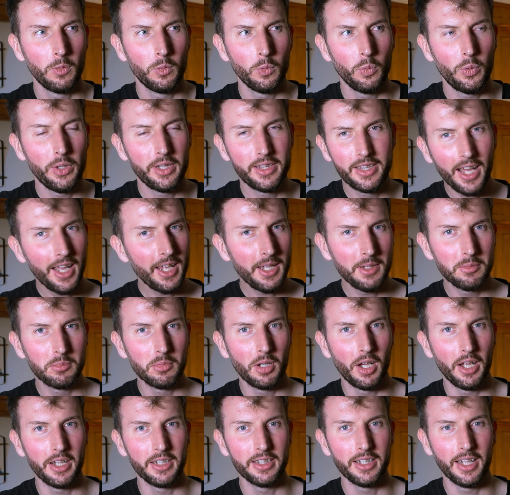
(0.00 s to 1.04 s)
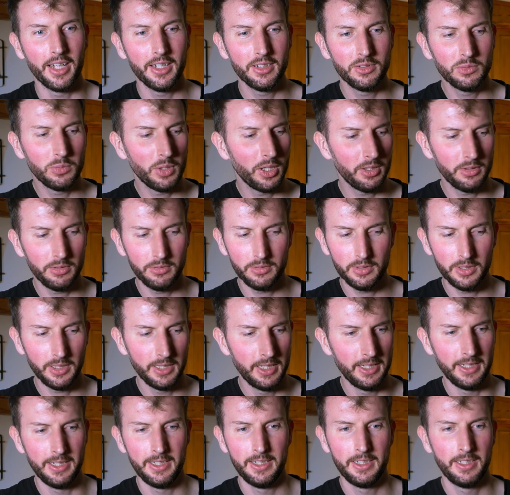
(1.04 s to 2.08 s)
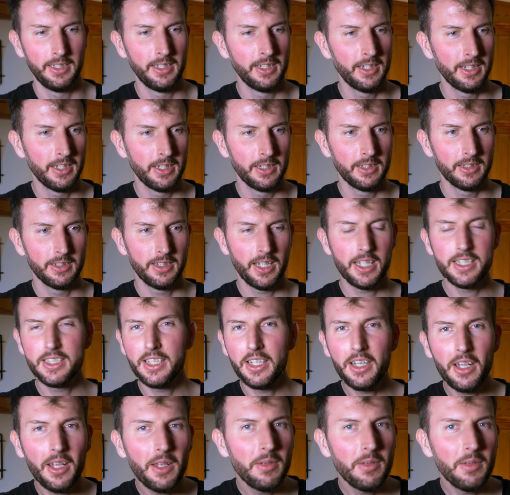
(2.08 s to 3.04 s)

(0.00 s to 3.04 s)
with that in mind then, well, there's an